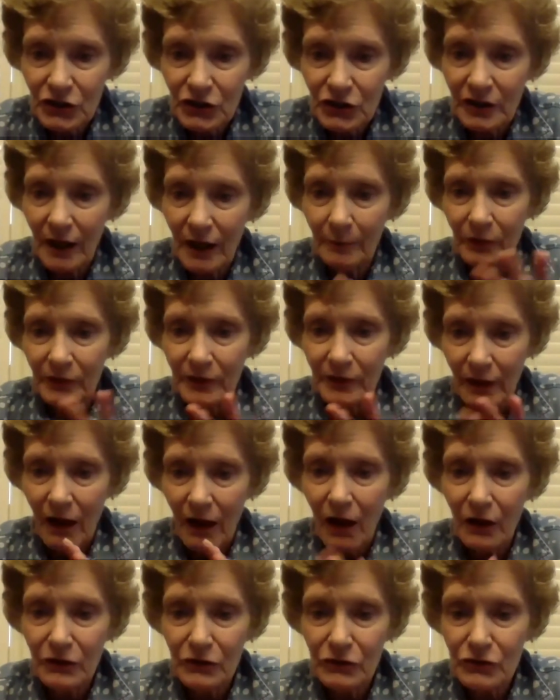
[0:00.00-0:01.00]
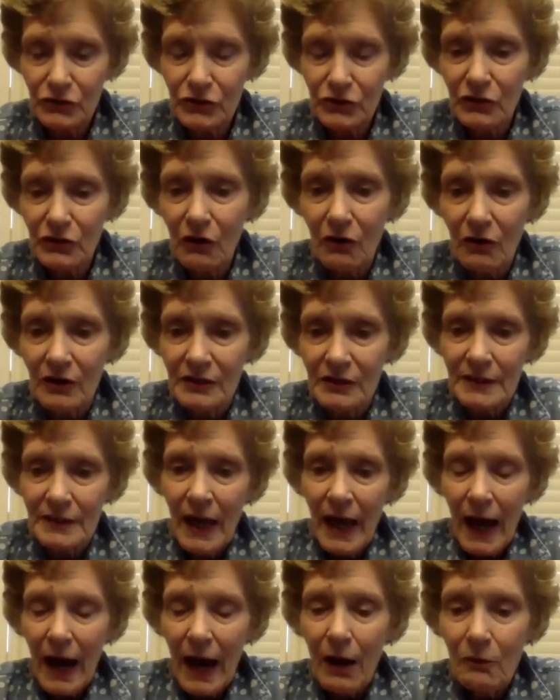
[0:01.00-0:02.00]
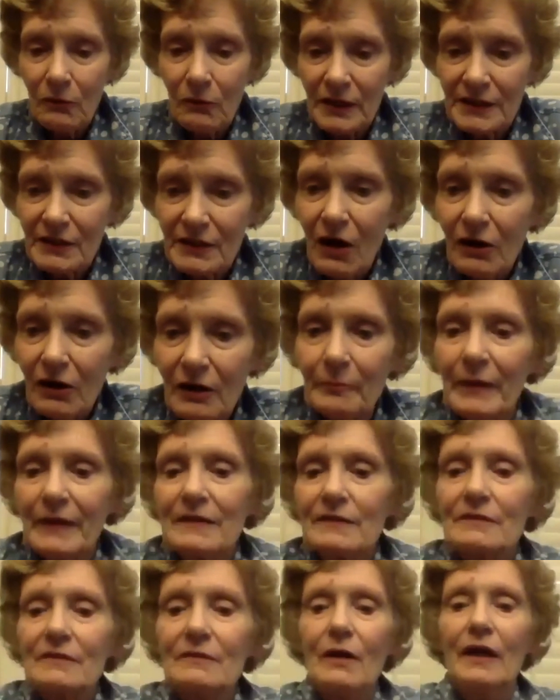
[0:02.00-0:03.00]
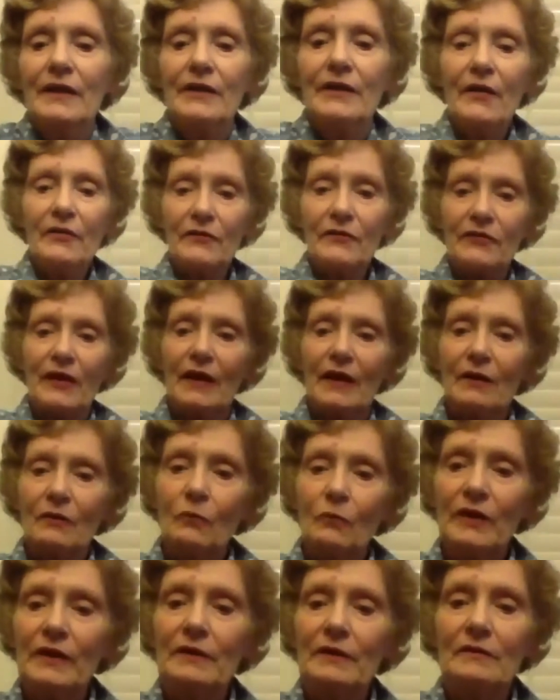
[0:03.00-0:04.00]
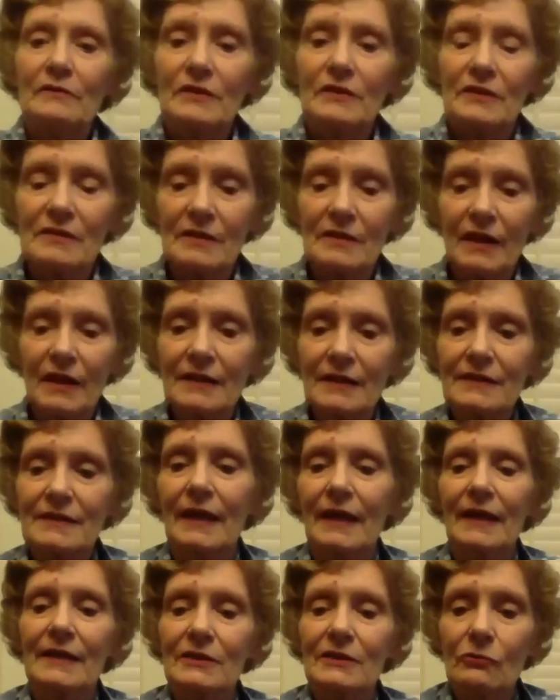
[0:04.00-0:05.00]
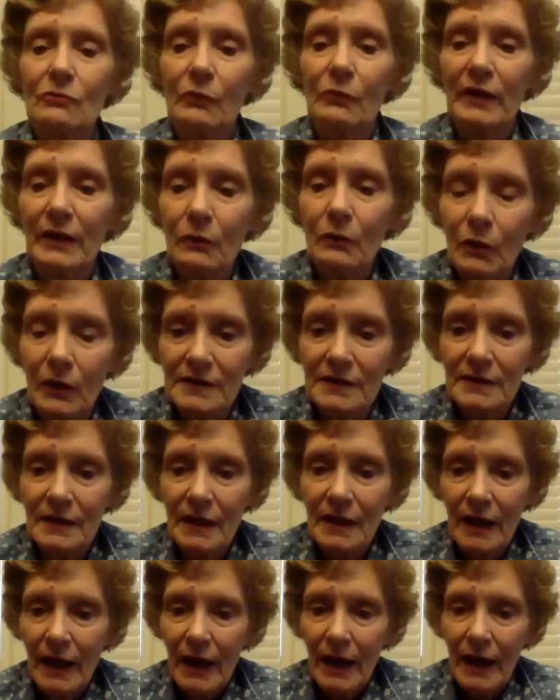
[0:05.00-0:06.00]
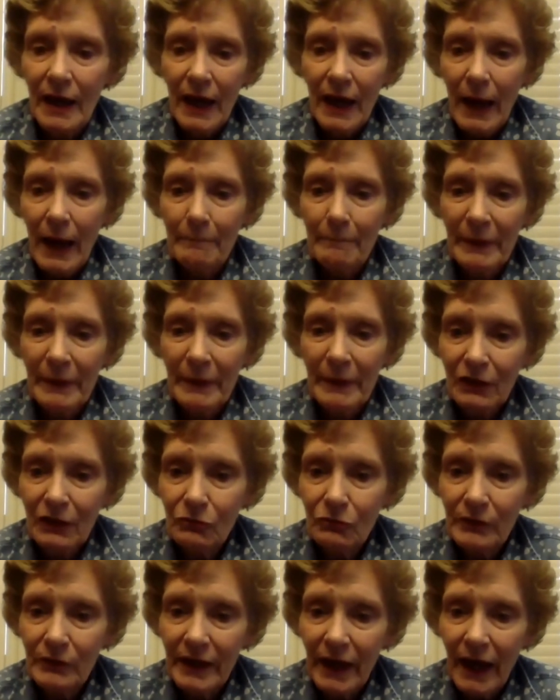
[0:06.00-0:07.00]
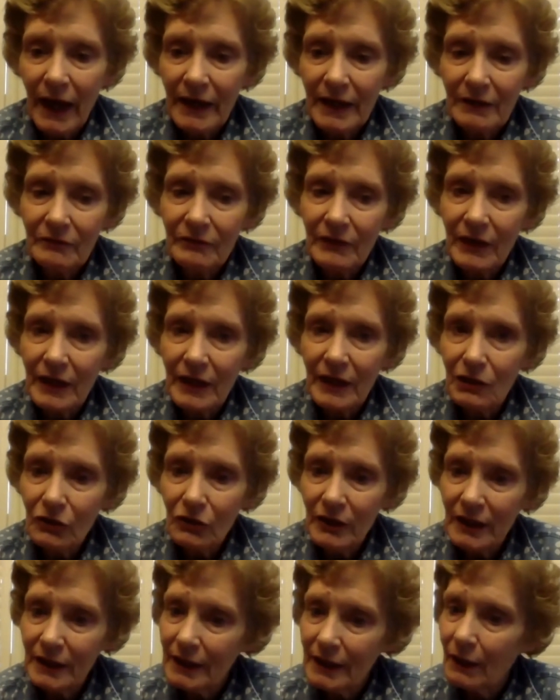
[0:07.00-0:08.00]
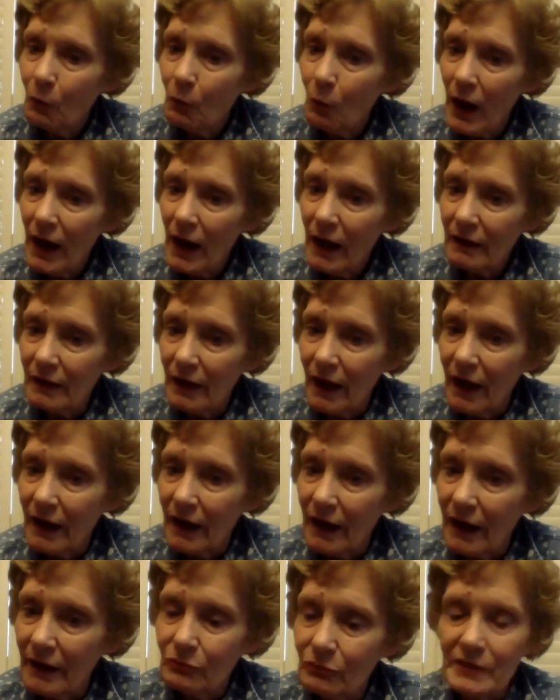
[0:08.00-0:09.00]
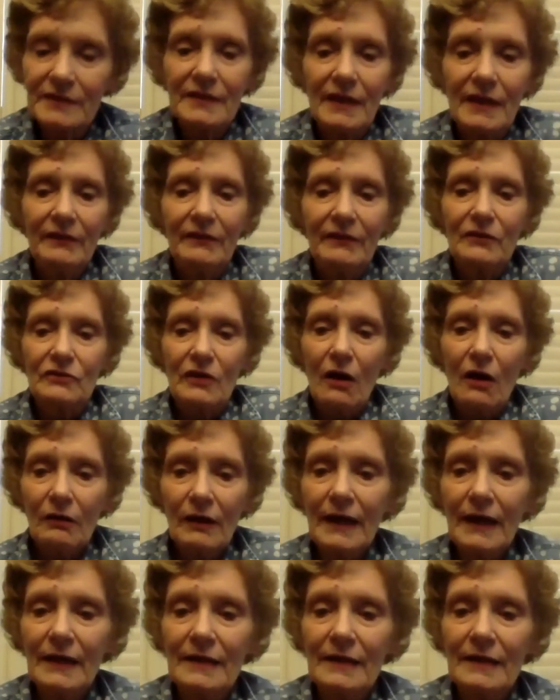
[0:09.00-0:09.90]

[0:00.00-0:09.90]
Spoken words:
up with all your stars, I want to talk about another thing we discussed last week was be creative in looking at wildlife. We said there's all kinds